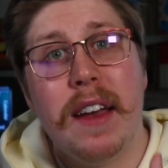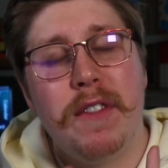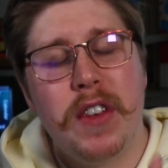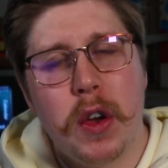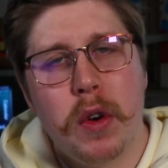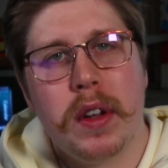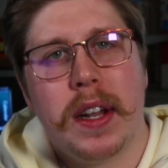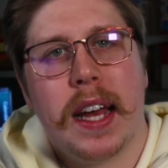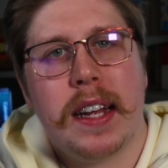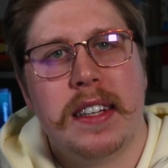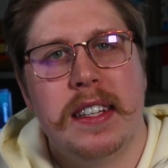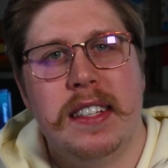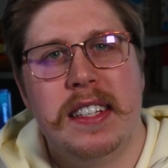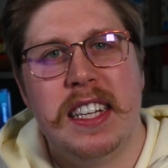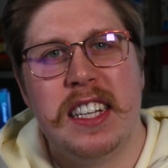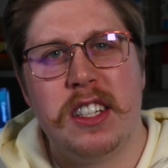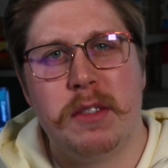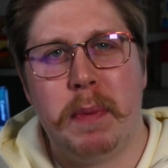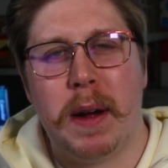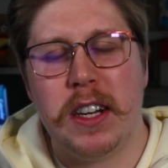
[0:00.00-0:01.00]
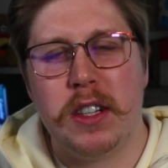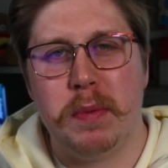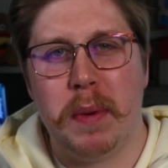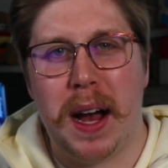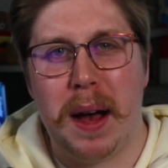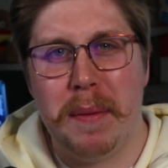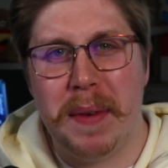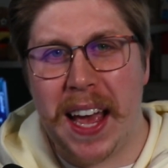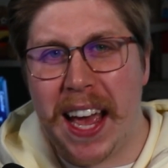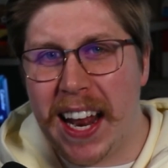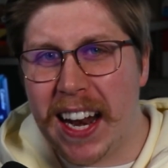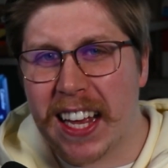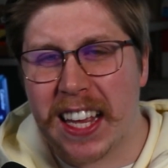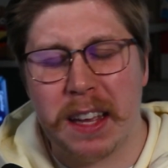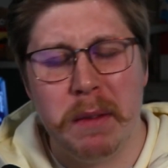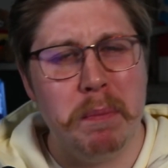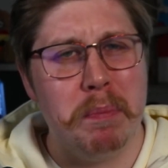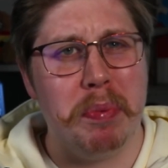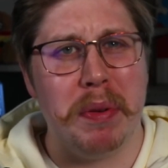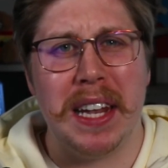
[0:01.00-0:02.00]
you would like to see SpongeBob in a
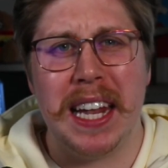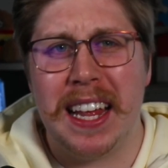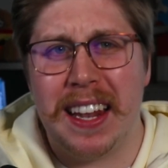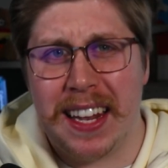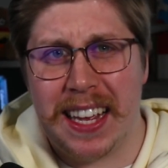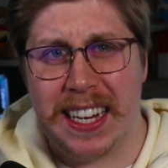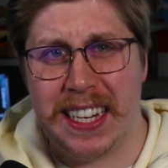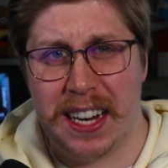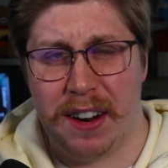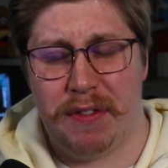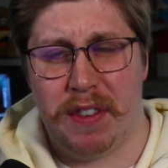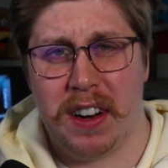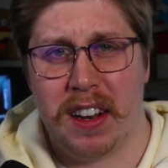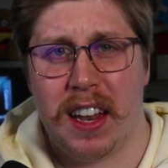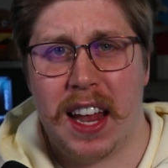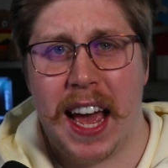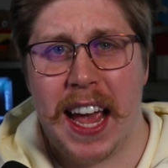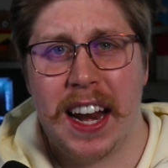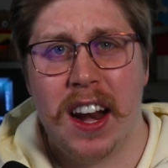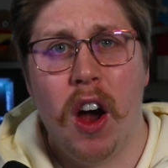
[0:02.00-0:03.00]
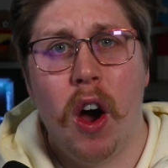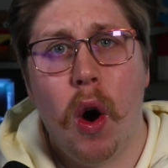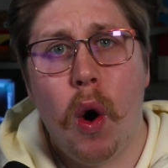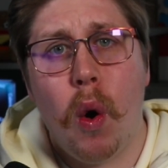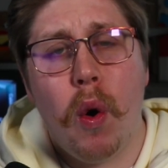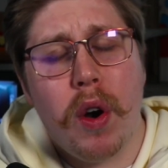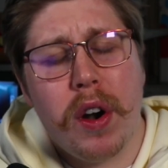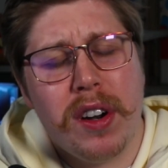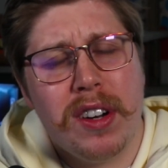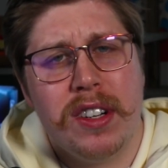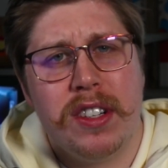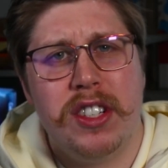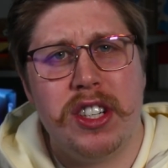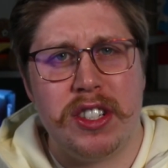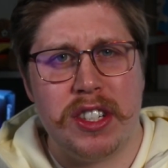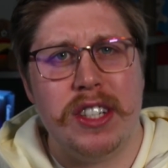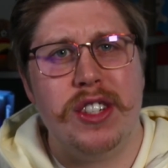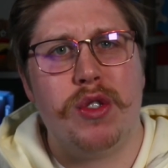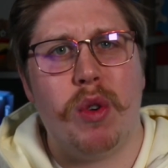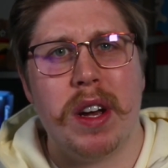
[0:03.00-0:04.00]
completely different light, or just
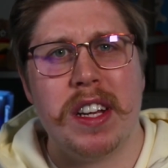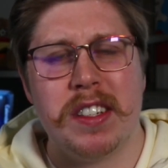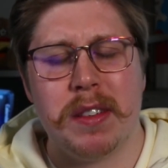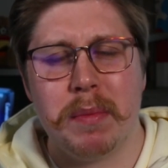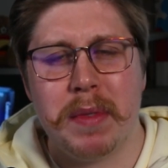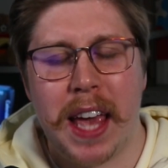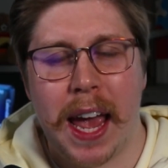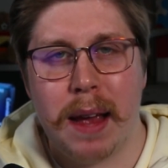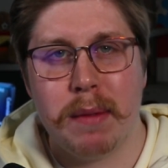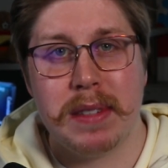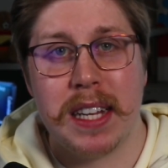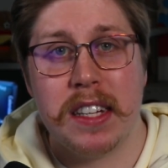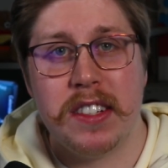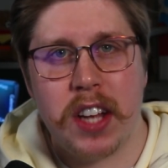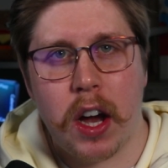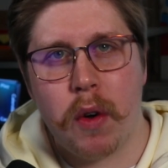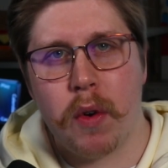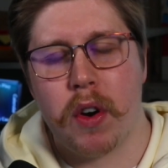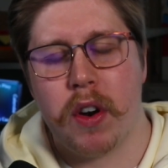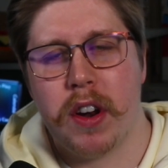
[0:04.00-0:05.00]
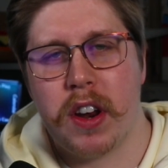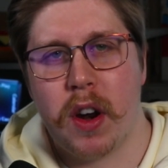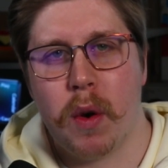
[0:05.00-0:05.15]
enjoy some games that don't hurt your